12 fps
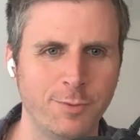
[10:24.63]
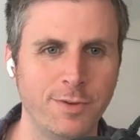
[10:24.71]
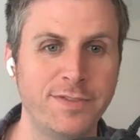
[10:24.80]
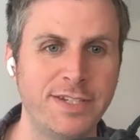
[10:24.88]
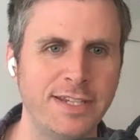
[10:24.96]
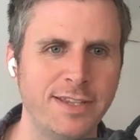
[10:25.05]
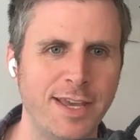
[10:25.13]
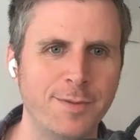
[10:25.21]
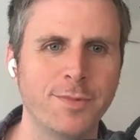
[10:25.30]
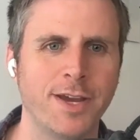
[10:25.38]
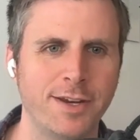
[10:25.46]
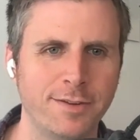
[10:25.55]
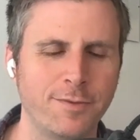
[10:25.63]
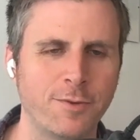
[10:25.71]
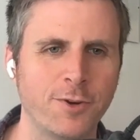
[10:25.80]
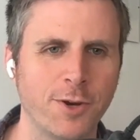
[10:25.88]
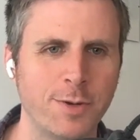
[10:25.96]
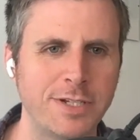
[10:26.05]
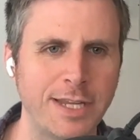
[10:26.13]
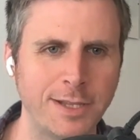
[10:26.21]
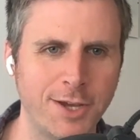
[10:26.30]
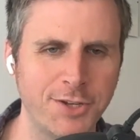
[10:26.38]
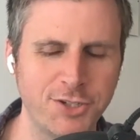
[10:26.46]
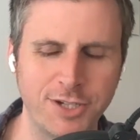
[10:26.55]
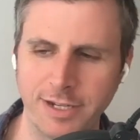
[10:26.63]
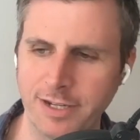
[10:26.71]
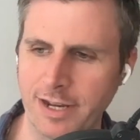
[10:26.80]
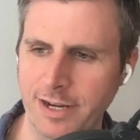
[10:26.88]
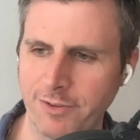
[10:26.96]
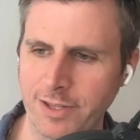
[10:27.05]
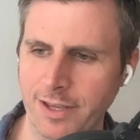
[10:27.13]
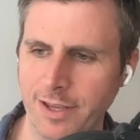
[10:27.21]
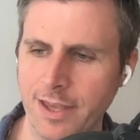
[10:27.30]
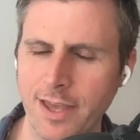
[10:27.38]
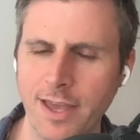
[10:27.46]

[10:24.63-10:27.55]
we've seen them kind of grow as they launched and everything.